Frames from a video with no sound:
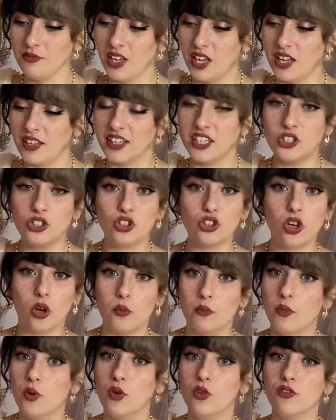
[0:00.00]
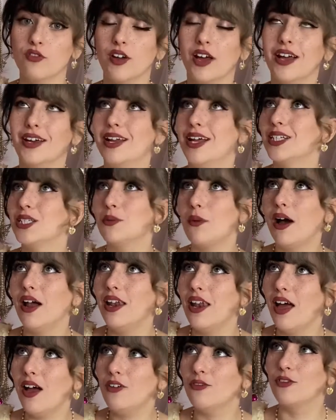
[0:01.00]
they just don't move, and that's what
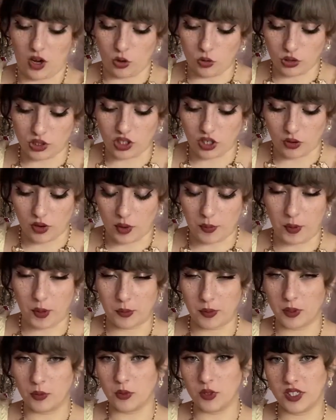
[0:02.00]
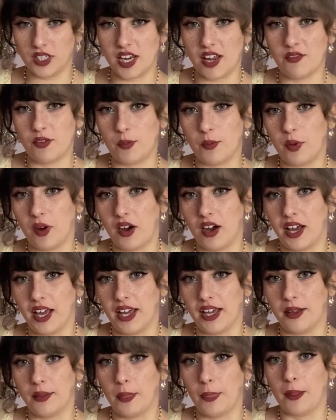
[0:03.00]
I love. Also, I probably would never
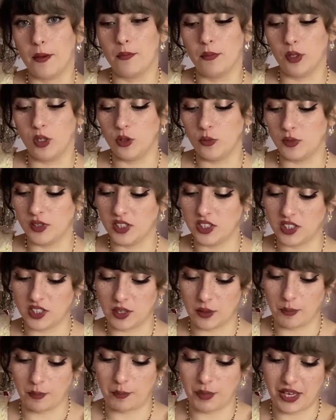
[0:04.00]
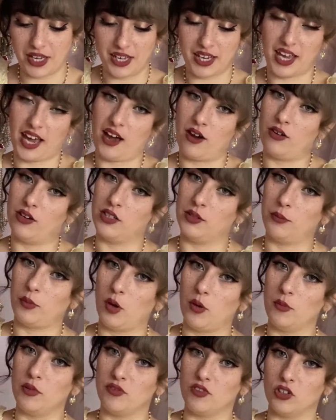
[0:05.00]
buy bloomers that peek out at the
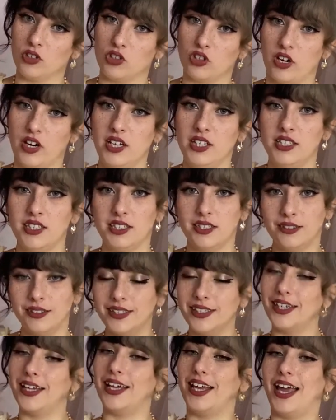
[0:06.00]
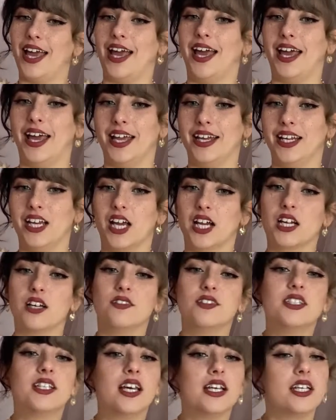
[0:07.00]
bottom of your dress, and like I've
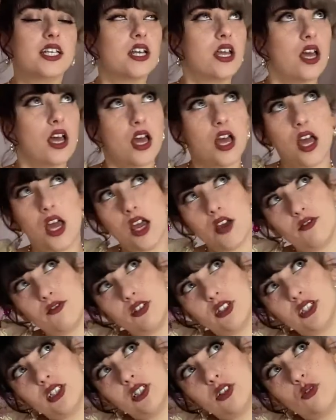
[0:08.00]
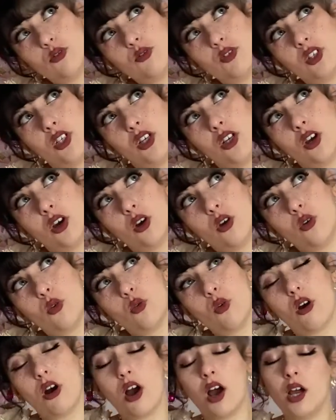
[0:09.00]
said in every single video,
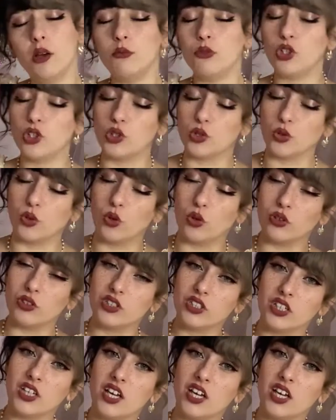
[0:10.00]
I'm short.